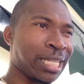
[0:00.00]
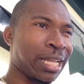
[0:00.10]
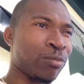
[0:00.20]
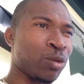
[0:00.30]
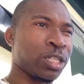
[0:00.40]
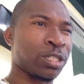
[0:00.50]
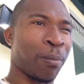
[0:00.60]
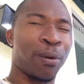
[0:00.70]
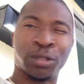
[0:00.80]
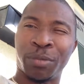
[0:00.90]
that we're
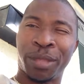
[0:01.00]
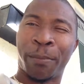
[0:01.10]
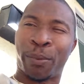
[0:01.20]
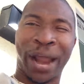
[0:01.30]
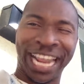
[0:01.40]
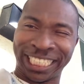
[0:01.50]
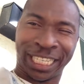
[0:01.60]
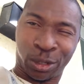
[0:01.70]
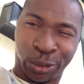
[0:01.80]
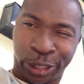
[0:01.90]
supposed to be
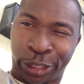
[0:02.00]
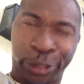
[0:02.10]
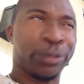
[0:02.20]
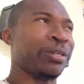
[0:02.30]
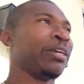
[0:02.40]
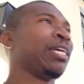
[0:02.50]
practical to do.